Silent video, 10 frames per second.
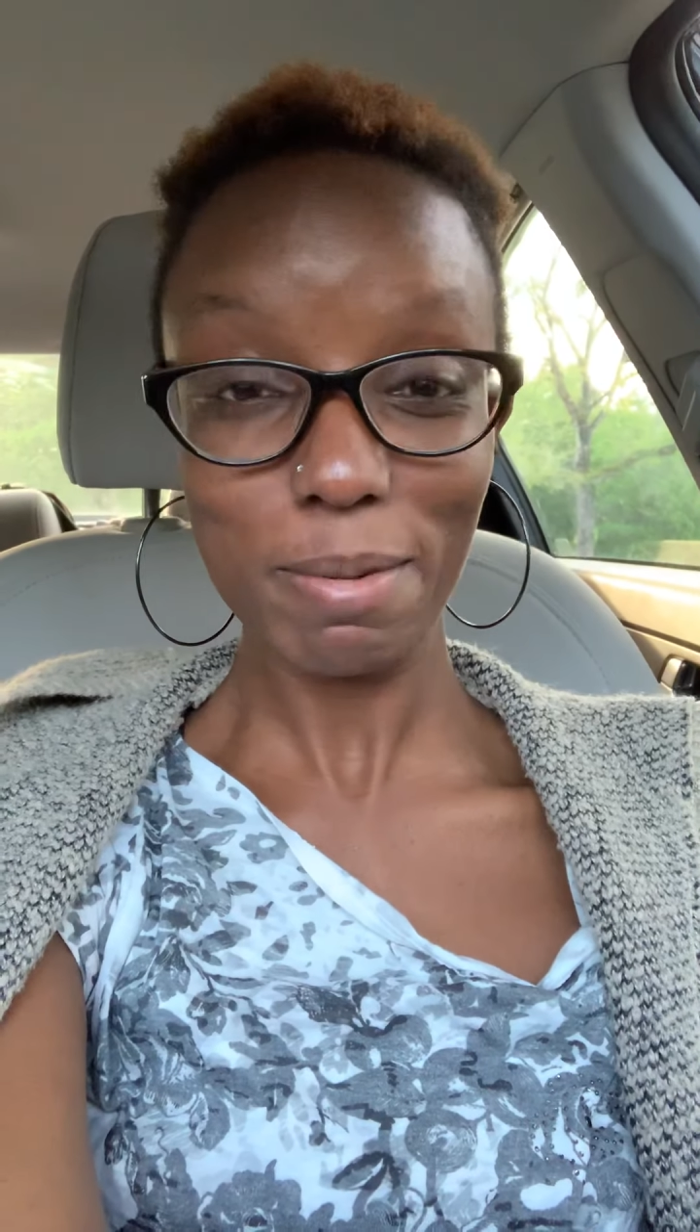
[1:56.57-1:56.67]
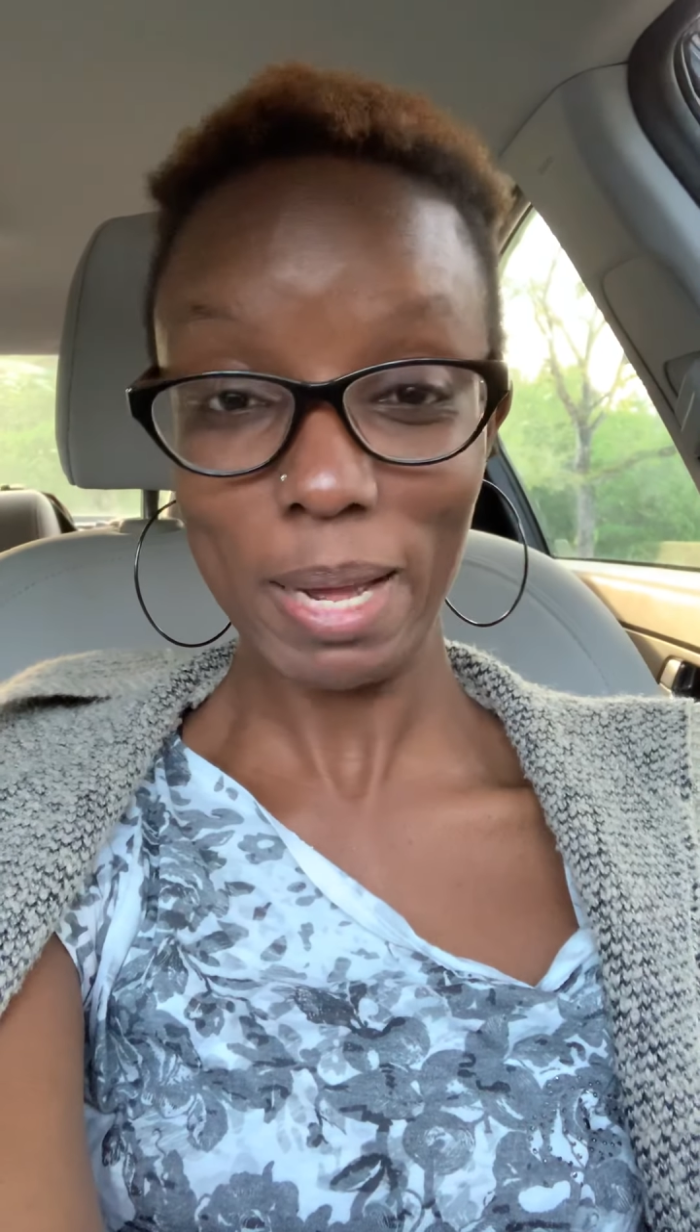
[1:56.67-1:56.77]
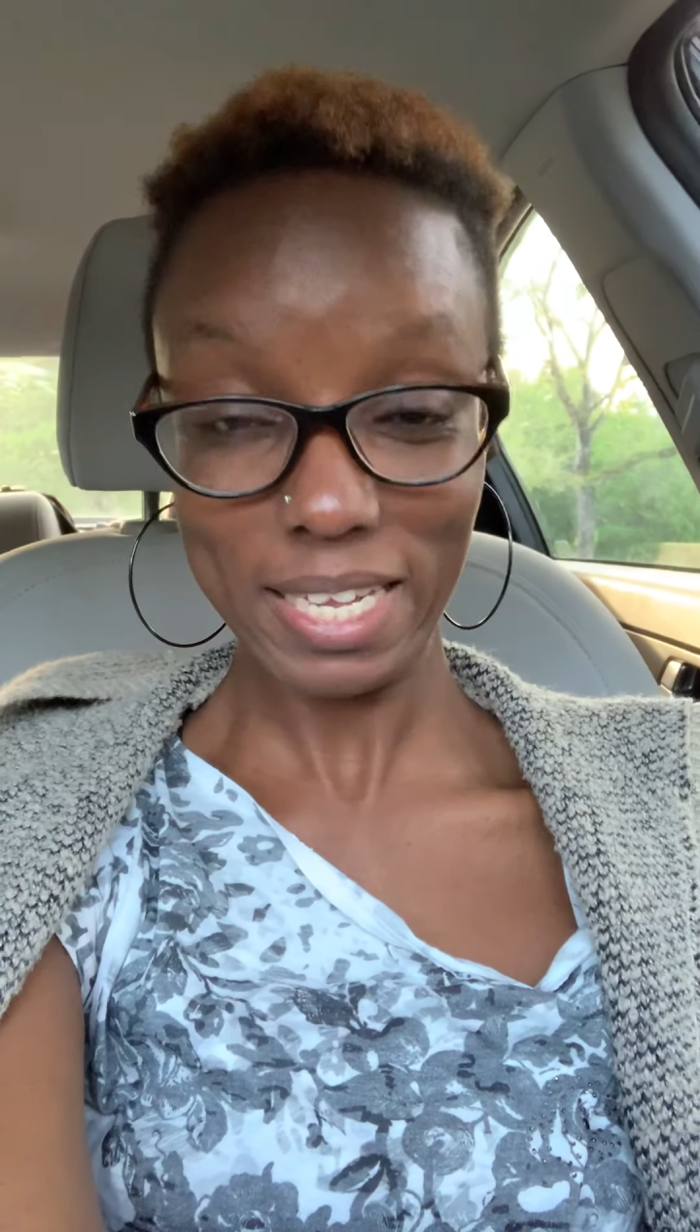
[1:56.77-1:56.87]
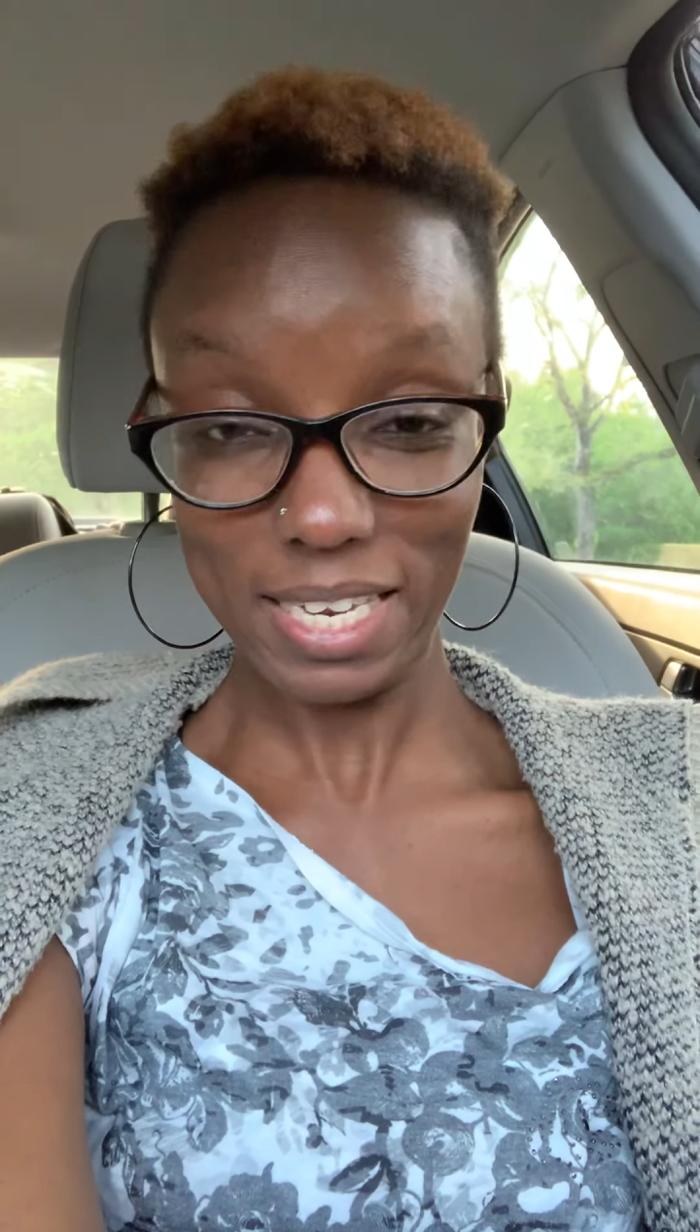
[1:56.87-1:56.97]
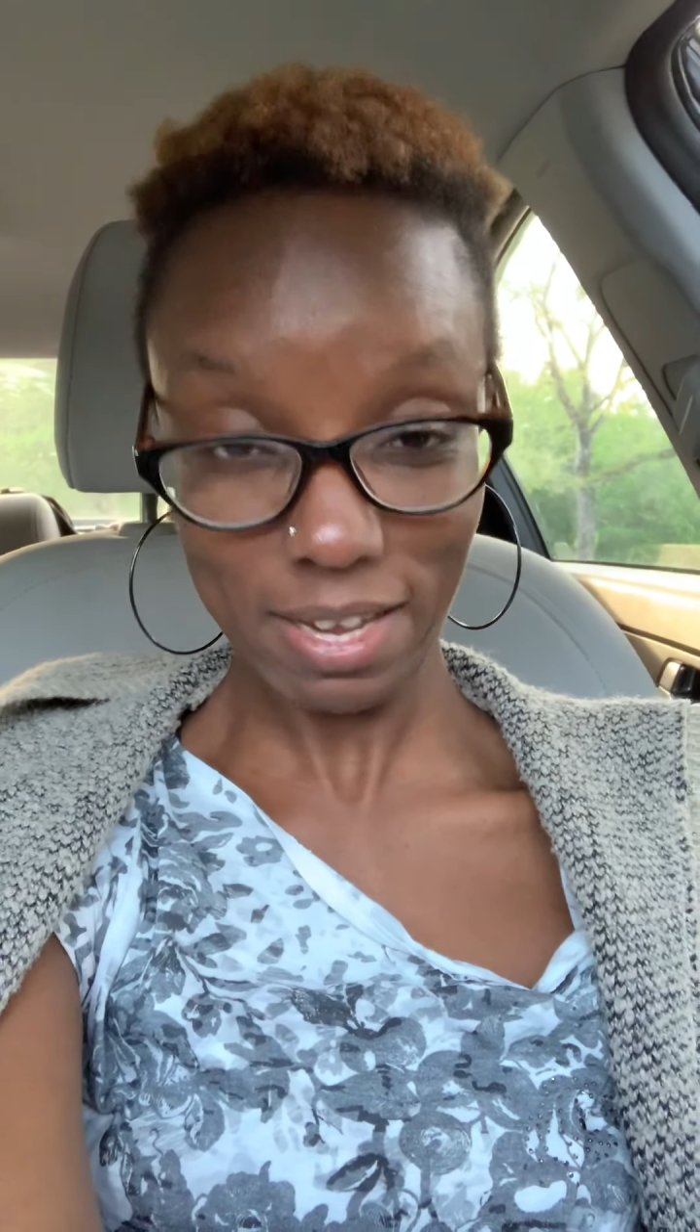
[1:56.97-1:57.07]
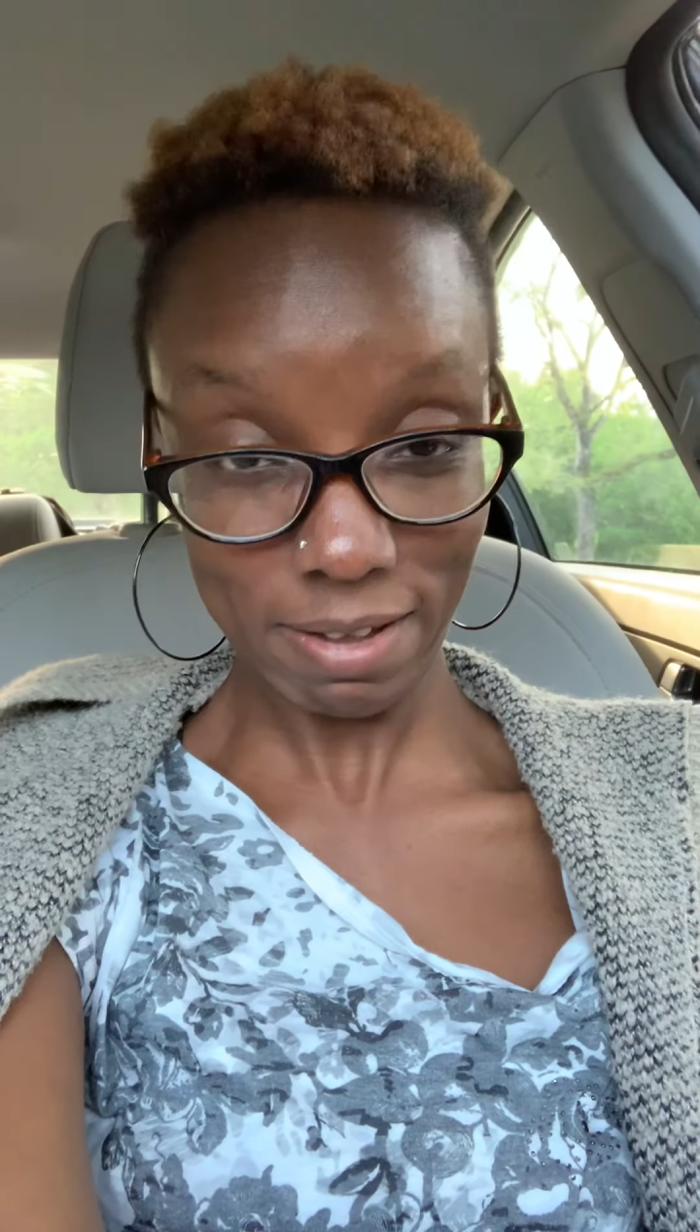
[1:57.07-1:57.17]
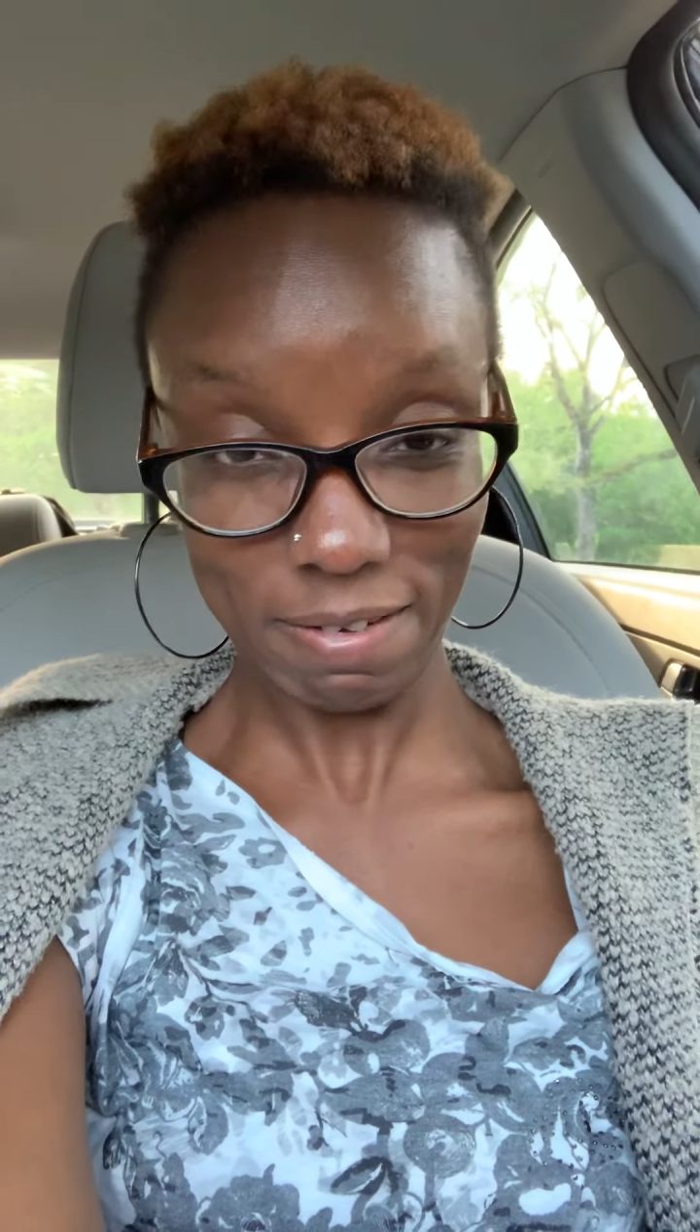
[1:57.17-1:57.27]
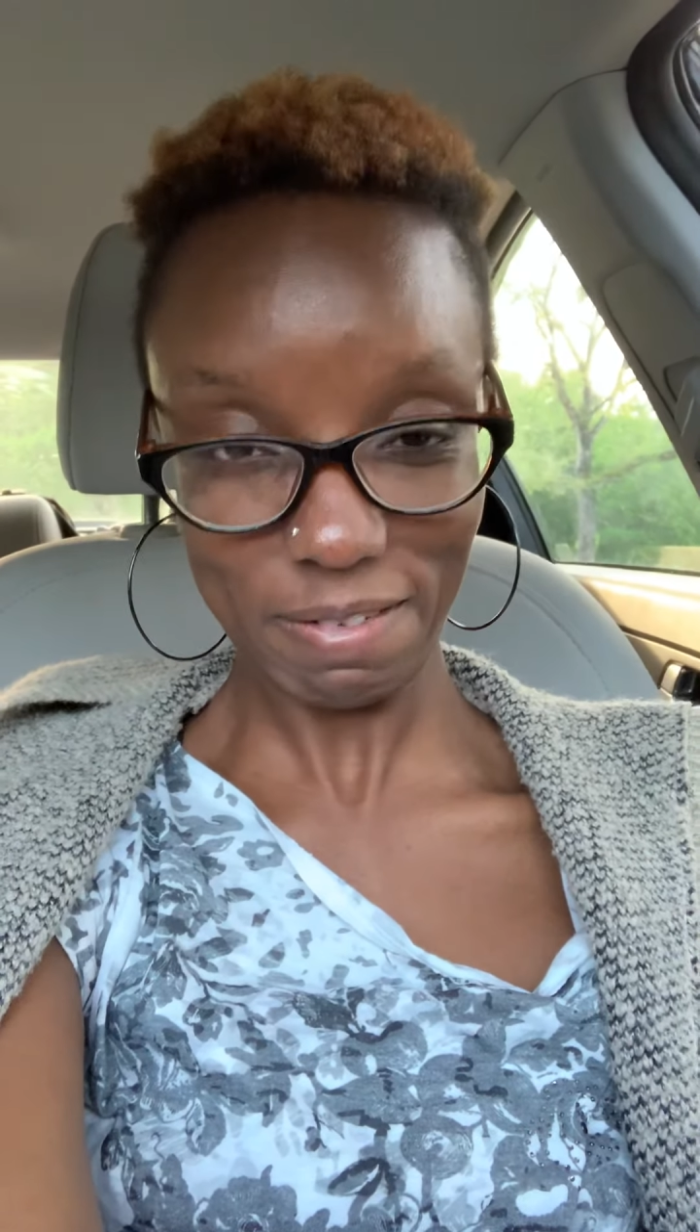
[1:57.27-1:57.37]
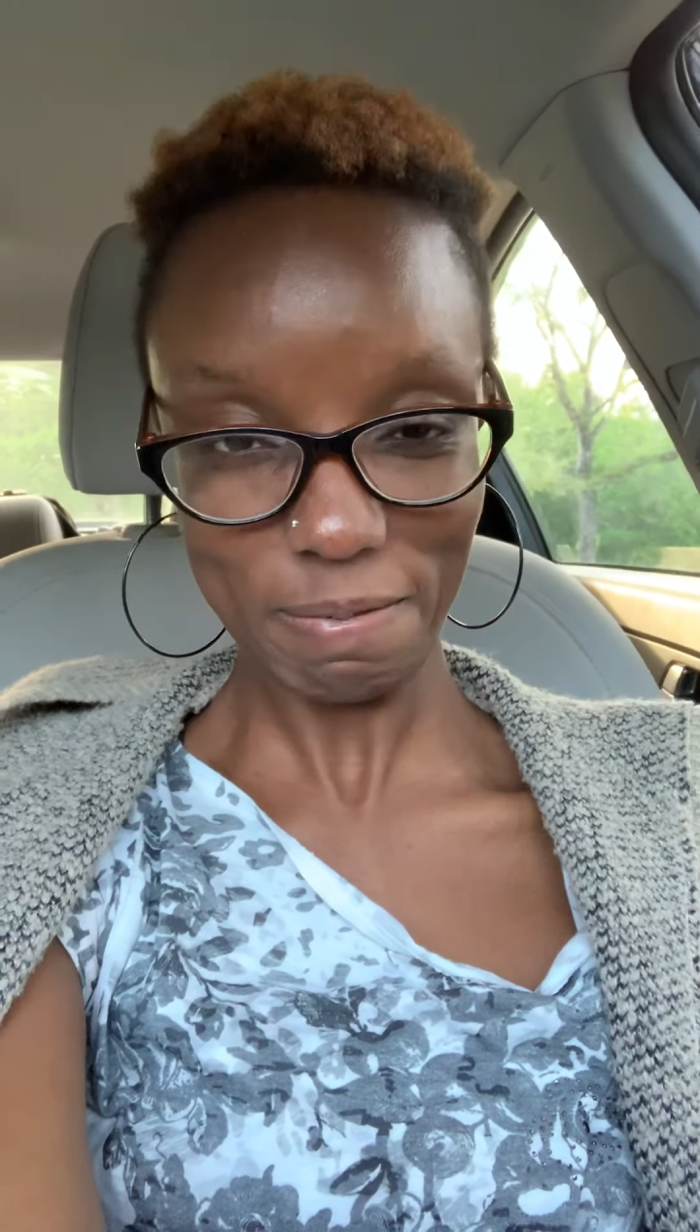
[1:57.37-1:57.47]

myself